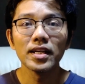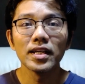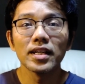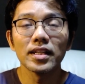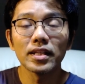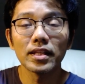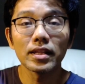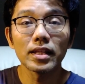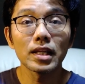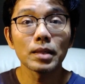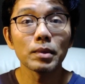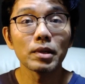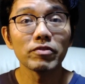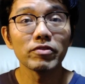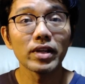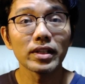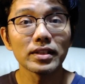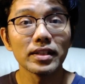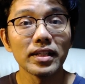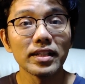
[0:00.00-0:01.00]
The thing about
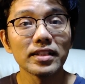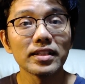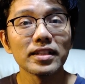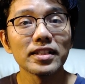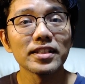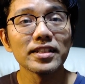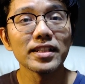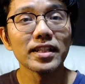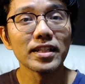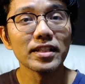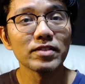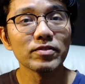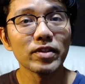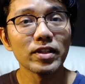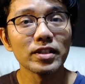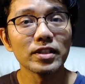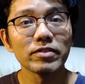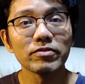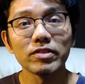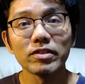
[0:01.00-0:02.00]
Vectornator is that it's very
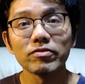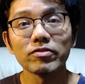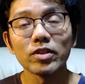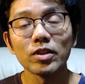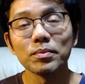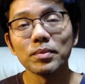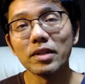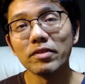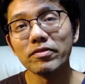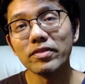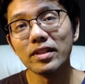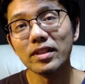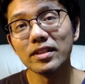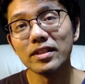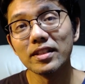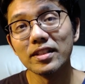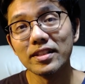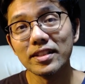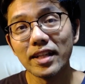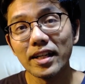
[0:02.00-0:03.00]
different from
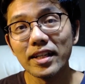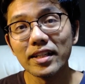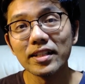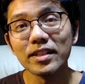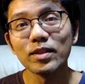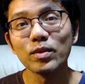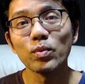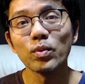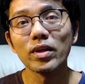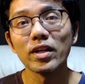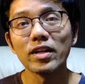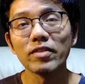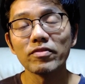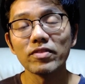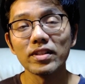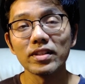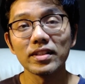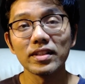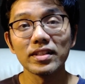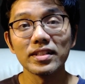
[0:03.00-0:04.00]
Affinity Designer, where
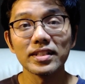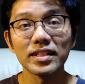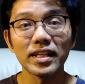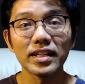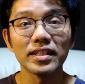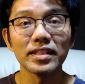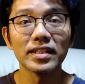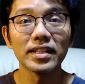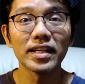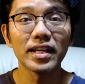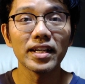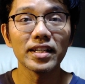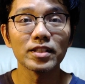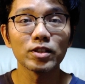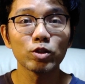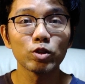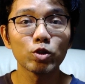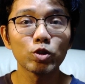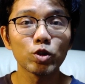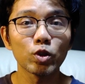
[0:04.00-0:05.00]
Affinity Designer has
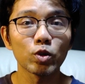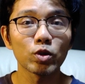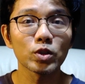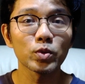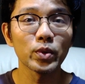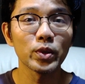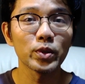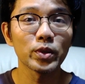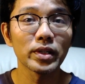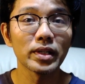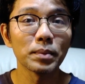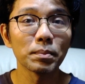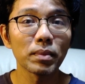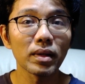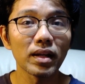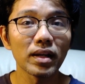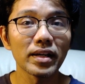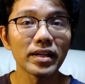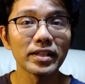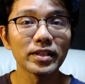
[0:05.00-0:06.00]
strokes where you can
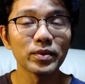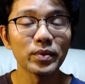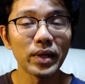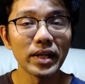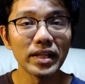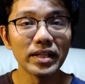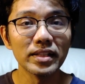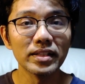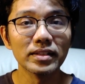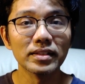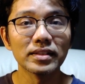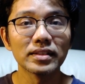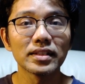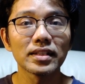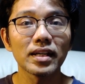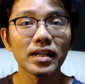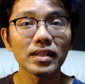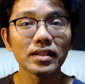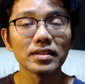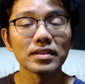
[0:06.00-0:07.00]
apply gradient
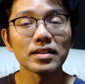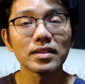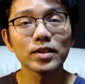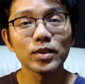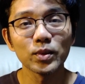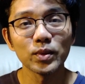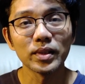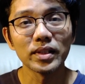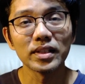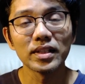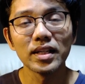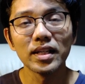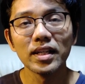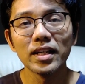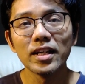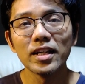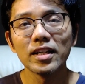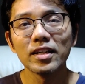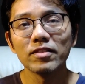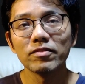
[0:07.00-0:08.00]
colors to it.
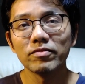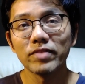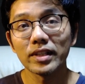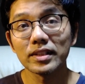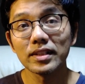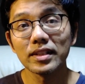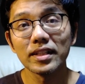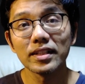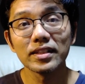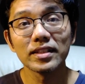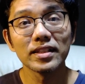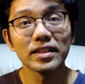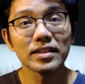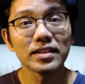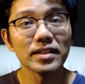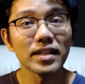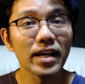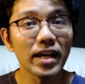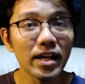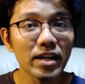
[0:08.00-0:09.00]
Vectornator
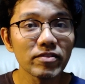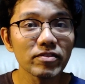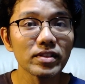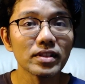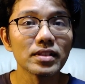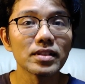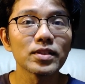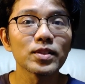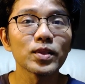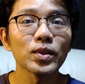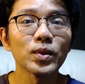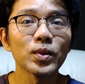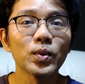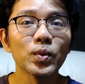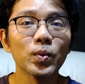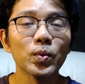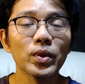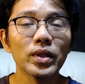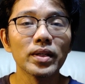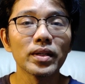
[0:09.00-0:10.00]
doesn't have it, so
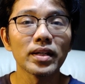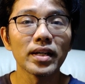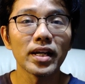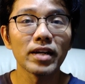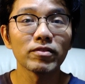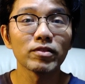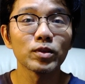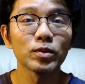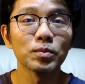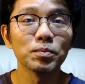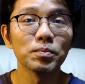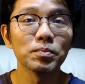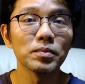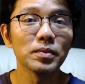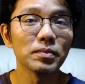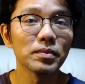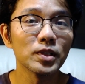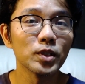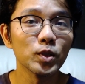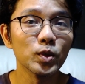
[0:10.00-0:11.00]
we're gonna have to
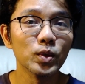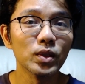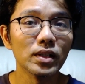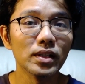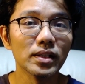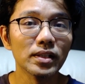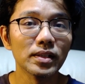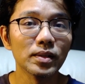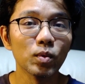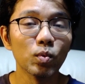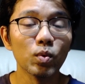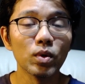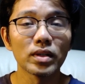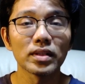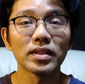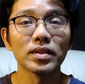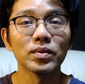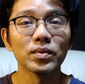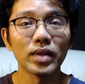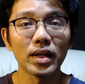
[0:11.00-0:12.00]
do a
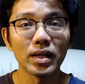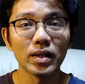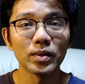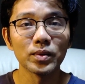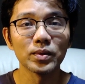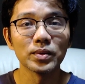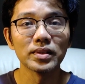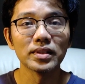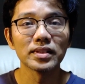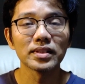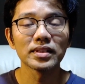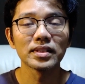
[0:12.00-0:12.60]
workaround.